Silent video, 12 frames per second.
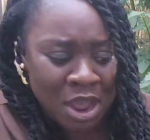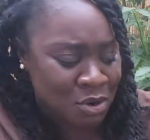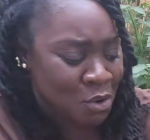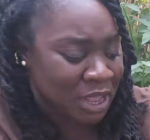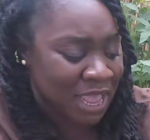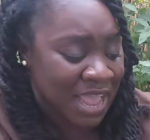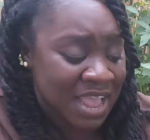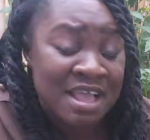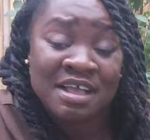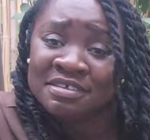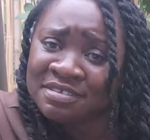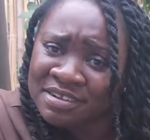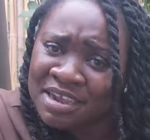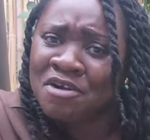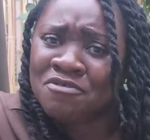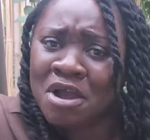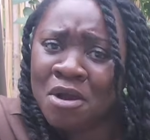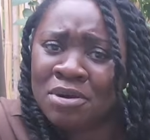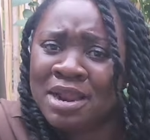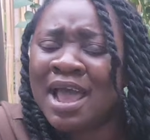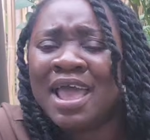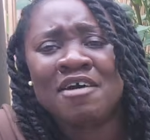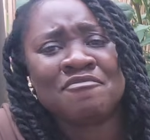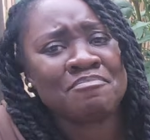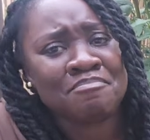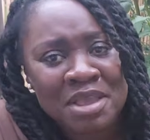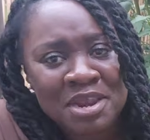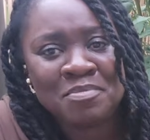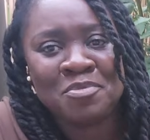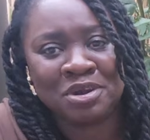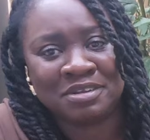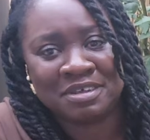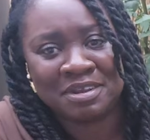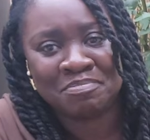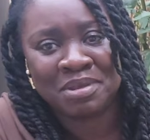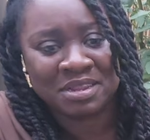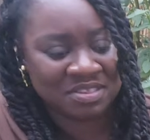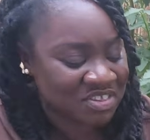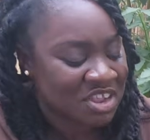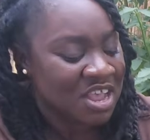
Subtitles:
Okay, stick around, I have many more tidbits,